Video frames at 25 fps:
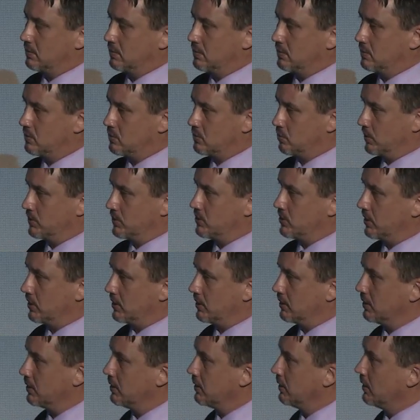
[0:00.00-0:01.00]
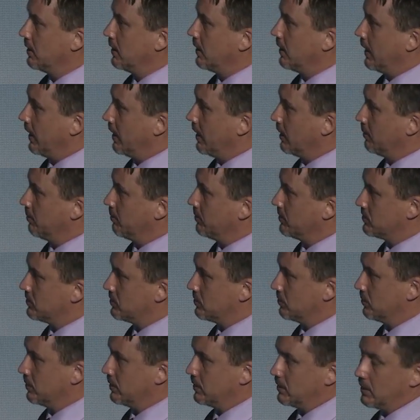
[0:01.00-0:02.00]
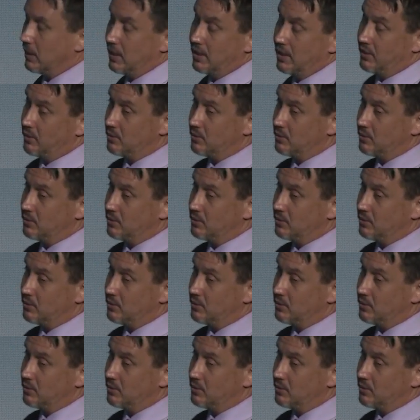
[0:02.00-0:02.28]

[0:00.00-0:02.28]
switching element to it.